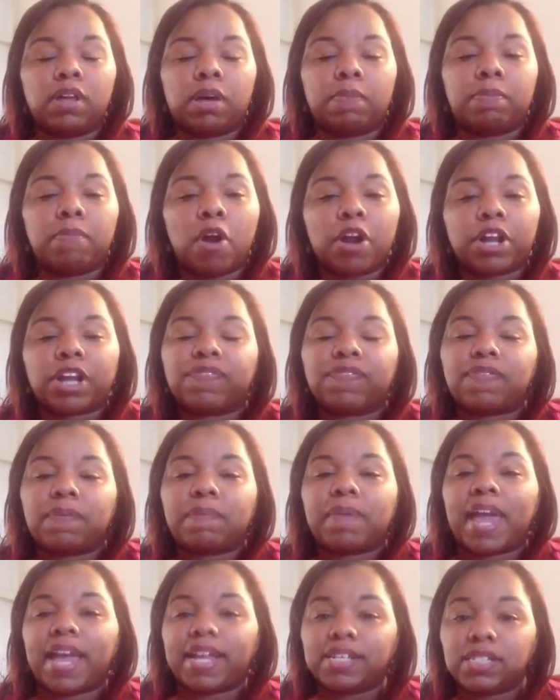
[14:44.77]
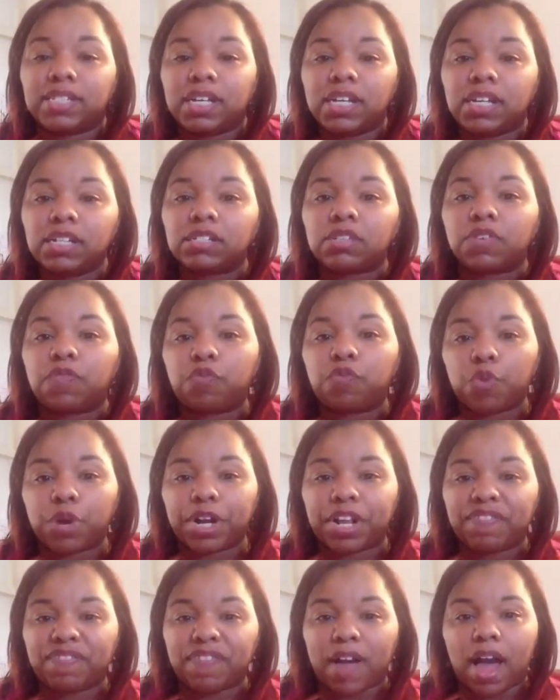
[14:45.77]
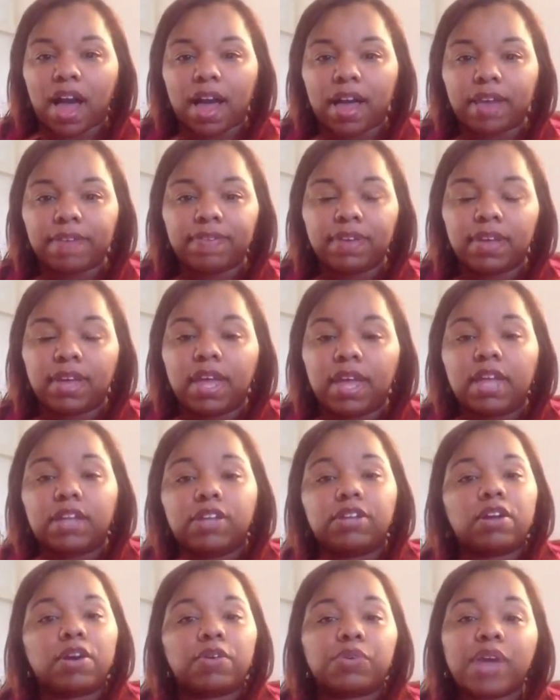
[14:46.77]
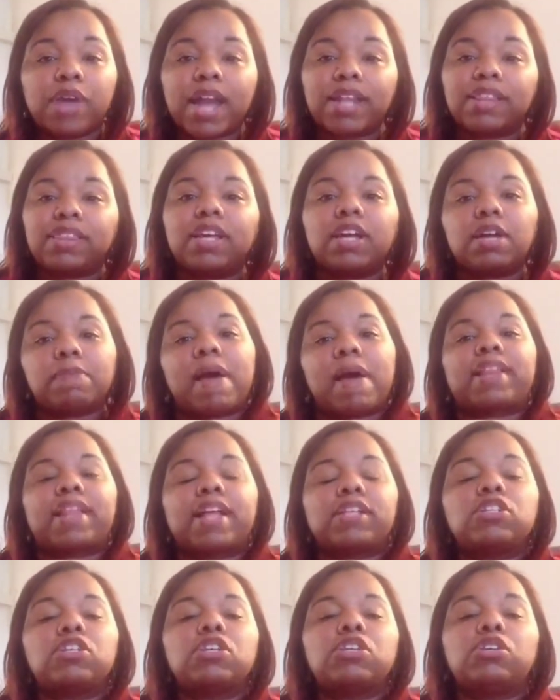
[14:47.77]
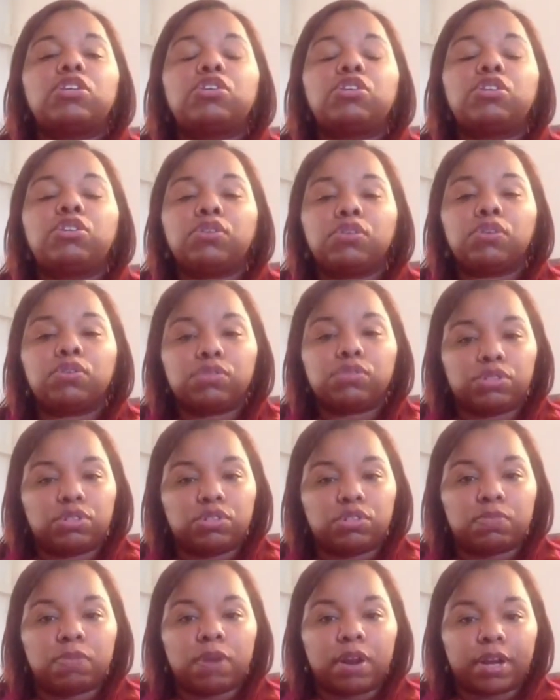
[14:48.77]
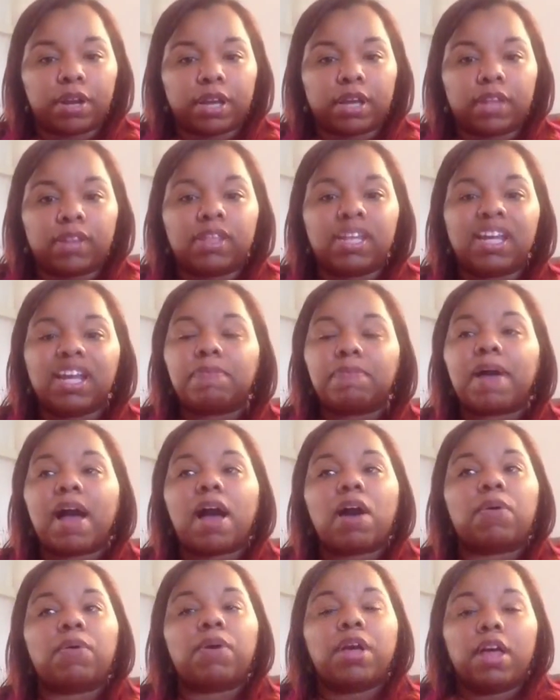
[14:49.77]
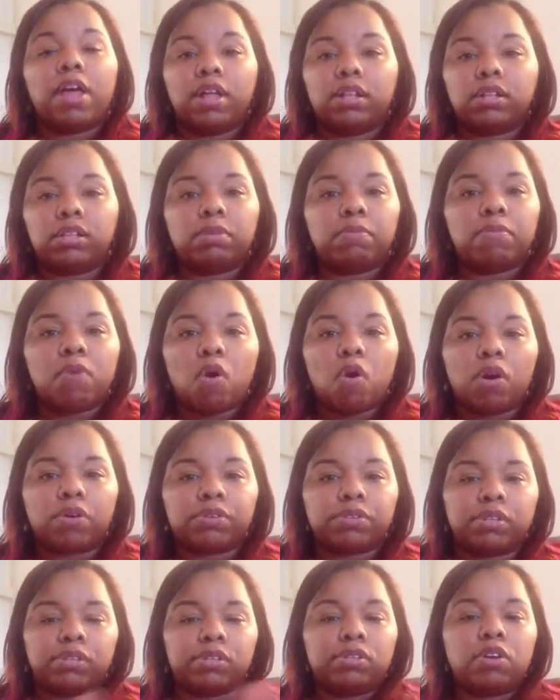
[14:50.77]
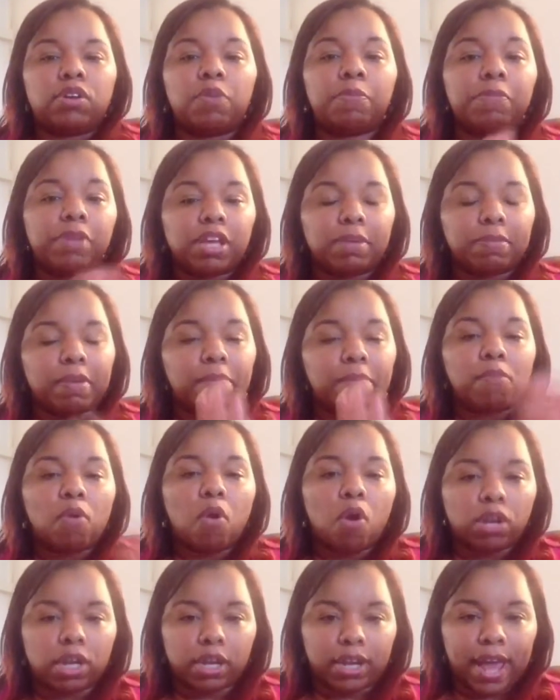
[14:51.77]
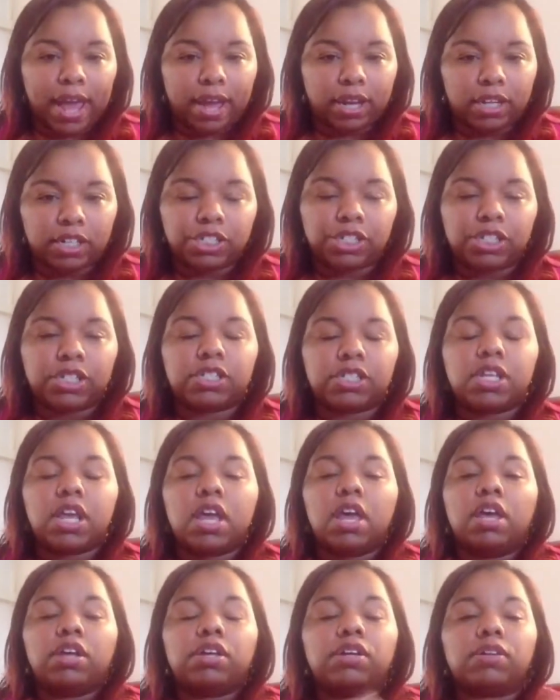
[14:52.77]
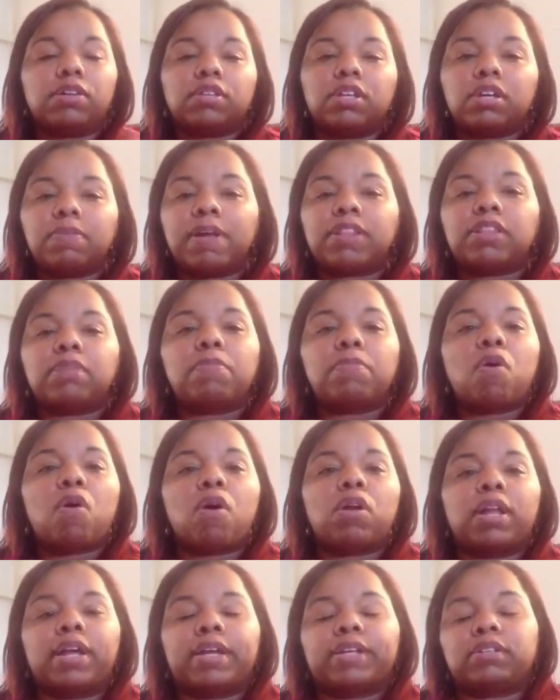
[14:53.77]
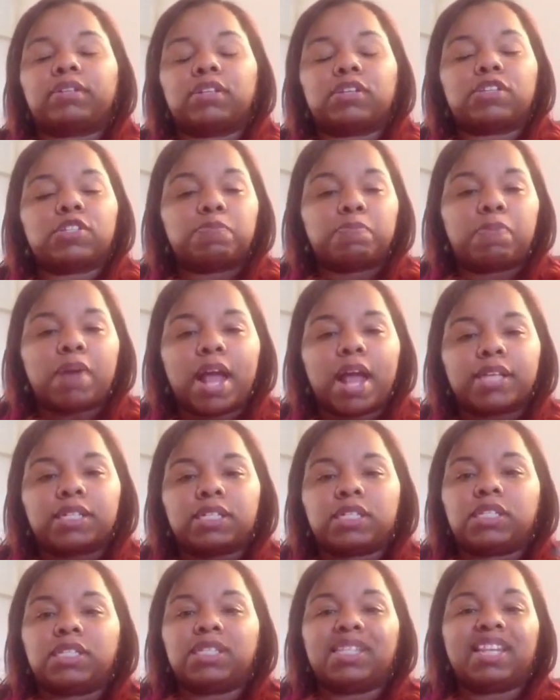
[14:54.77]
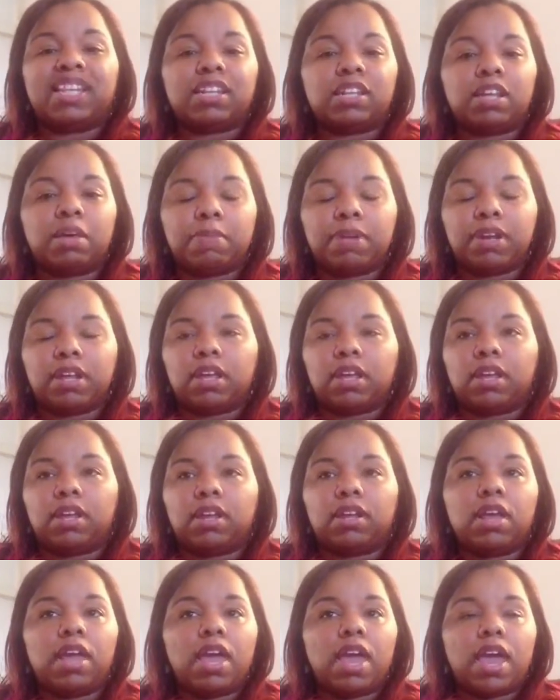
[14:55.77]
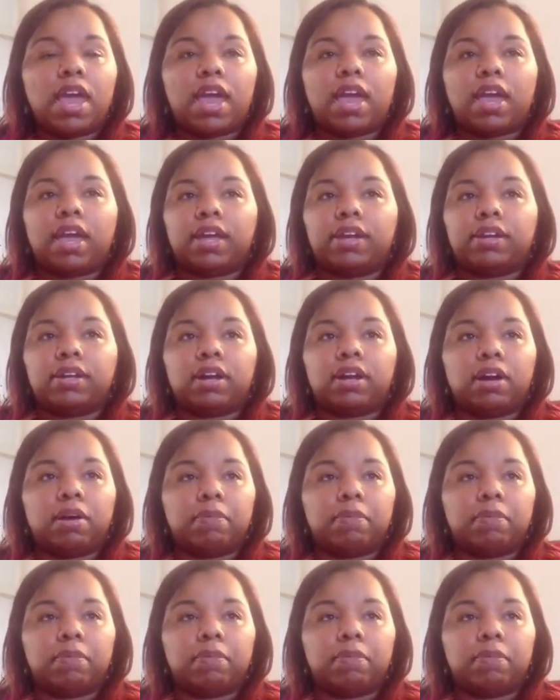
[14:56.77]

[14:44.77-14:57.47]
market from 18 to 45, you got to think about it. That's a huge, huge market. Think about the mall. You know me and my mall analogies. Think about the mall, like the Express, the Limited, and